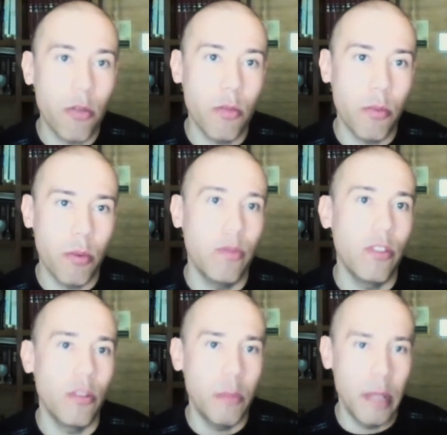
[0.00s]
improve
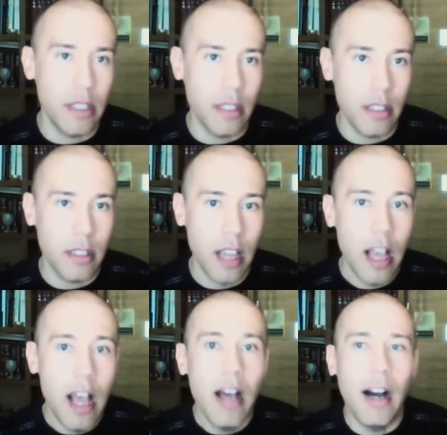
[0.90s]
their business.
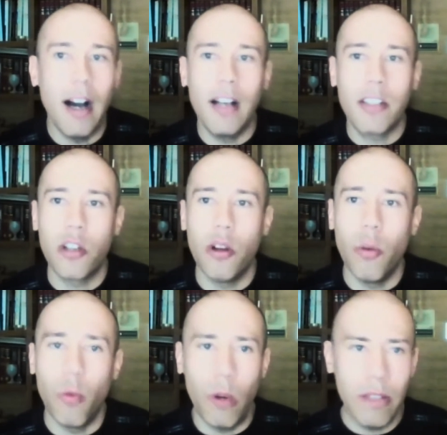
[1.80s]

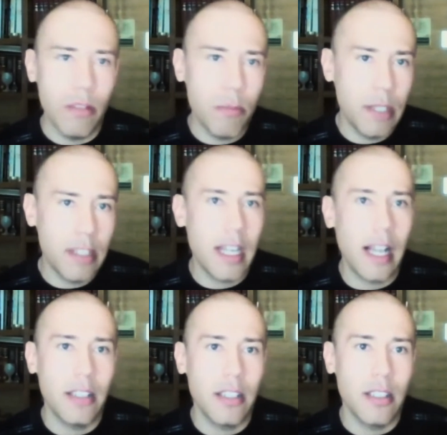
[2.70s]
So one of the big
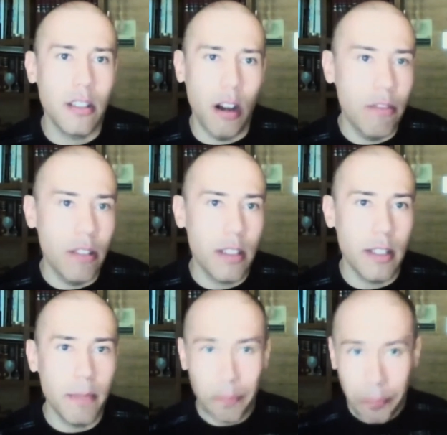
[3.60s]
challenges,
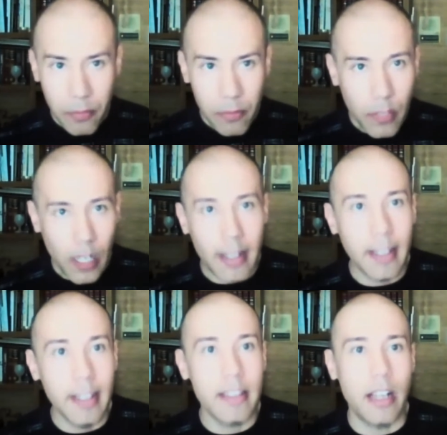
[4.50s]
obviously,
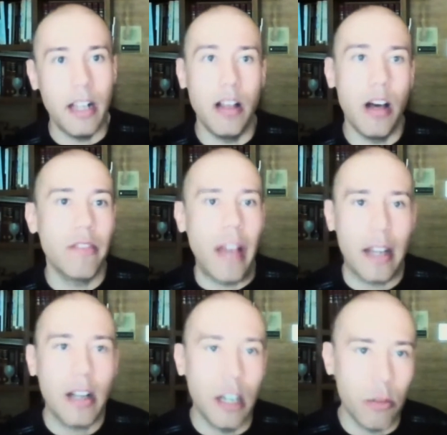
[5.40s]
is a lot of ad
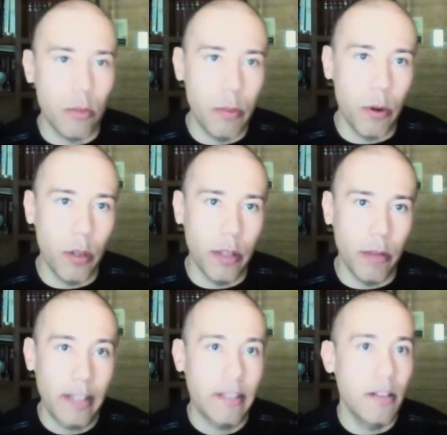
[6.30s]
hoc reporting,
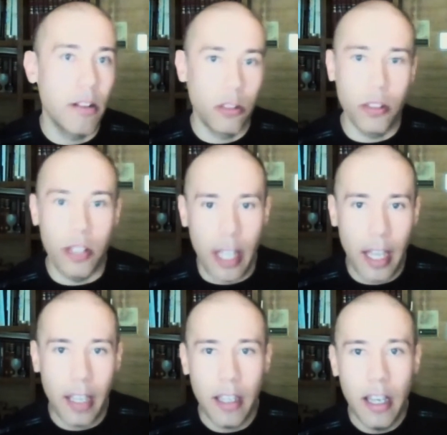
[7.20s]
right?
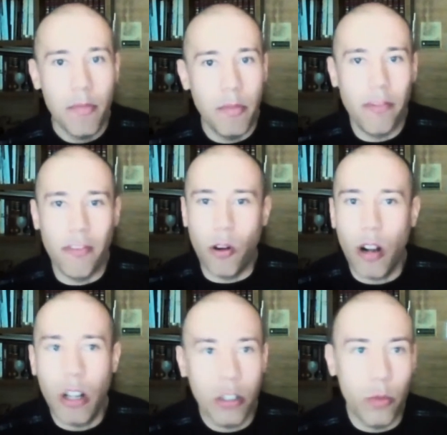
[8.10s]
Today, before
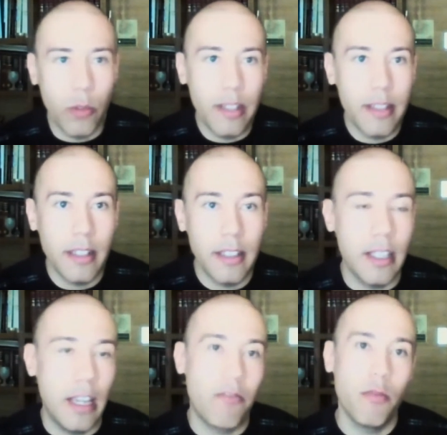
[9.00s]
algo retailing,
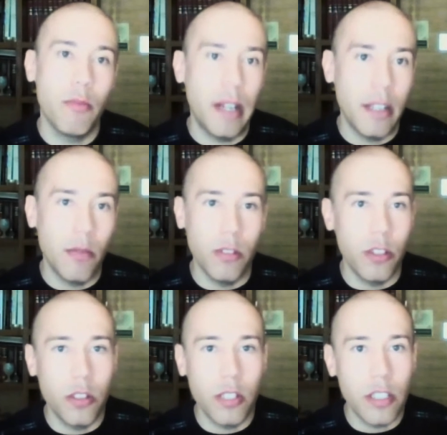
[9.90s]
everybody was
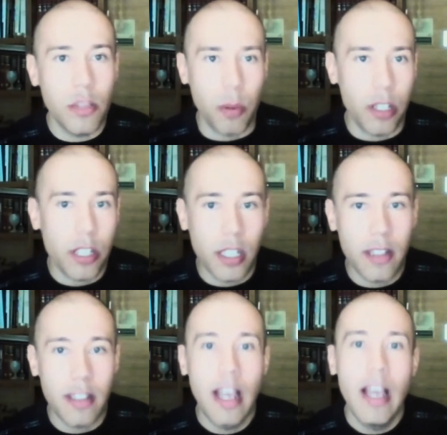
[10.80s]
using
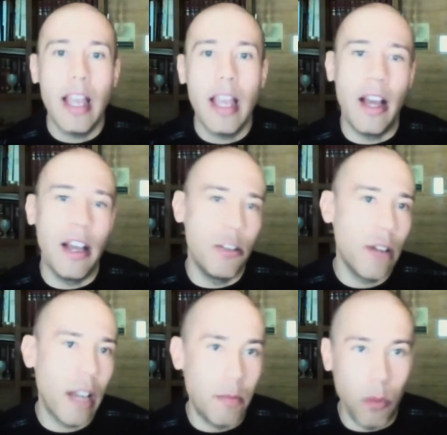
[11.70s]
spreadsheets. You
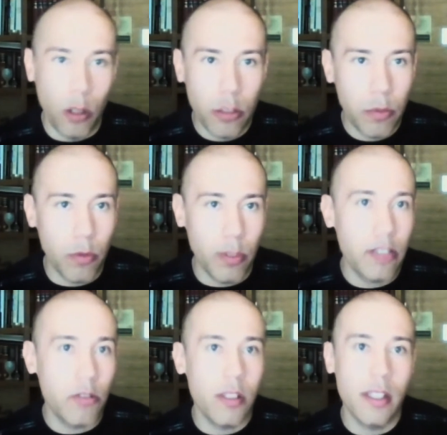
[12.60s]
had multiple
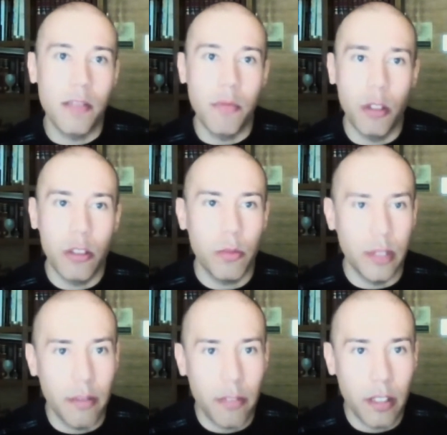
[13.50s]
resources in multiple
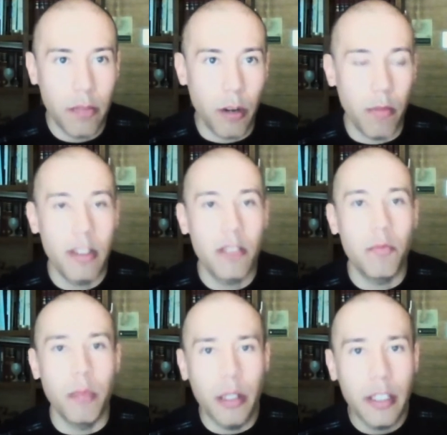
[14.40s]
different departments,
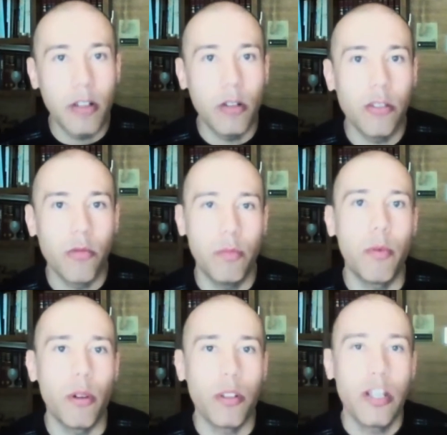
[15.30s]
building all the
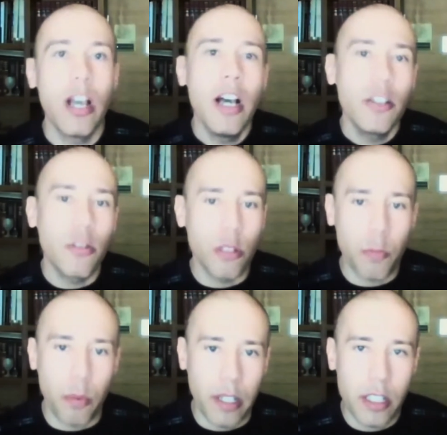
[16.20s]
reports through
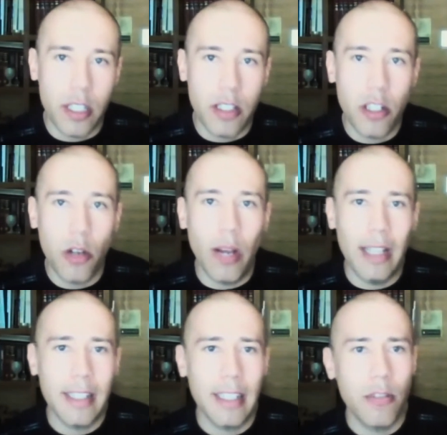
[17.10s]
spreadsheets. So
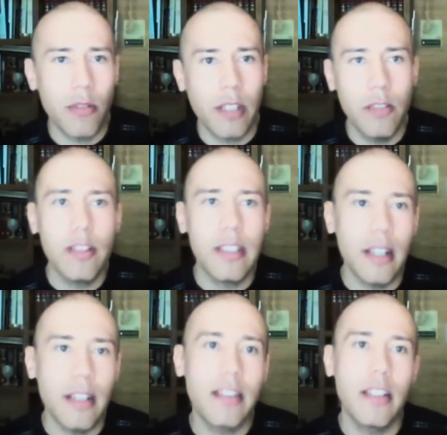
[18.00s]
Alexandra, can you
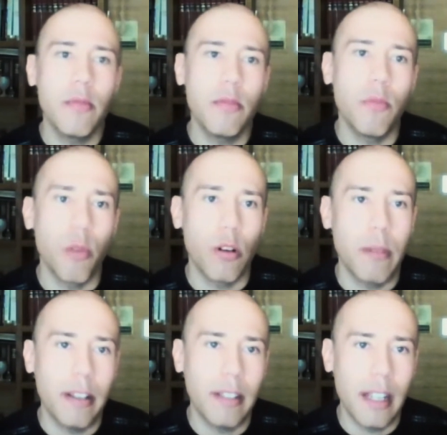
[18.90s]
tell us a little bit more
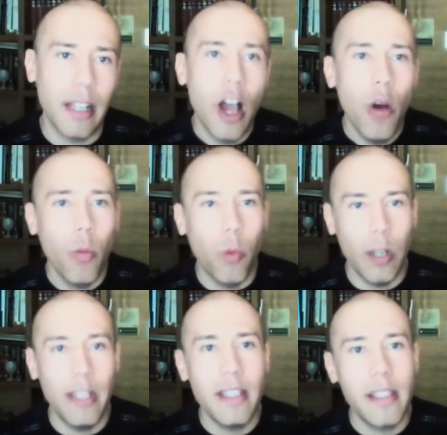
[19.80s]
about that?
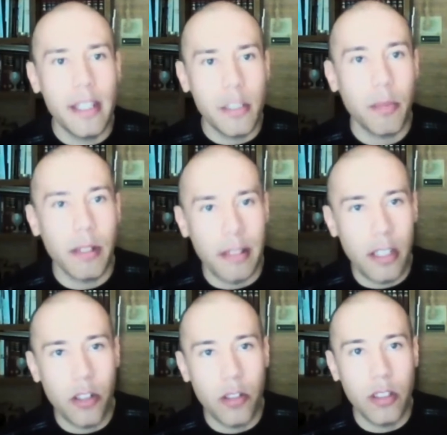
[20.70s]
What is the
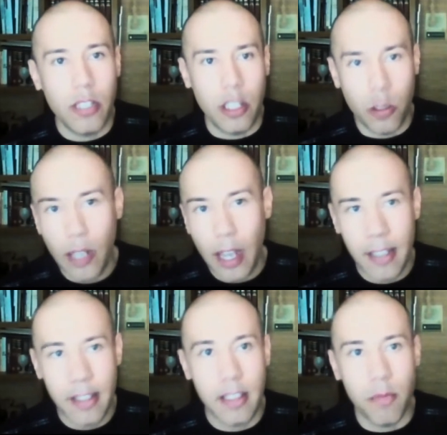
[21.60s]
expectations that you
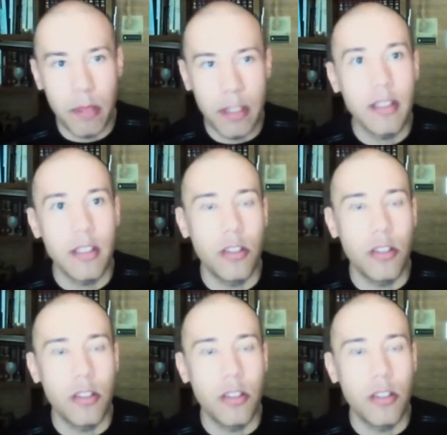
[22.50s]
guys as a business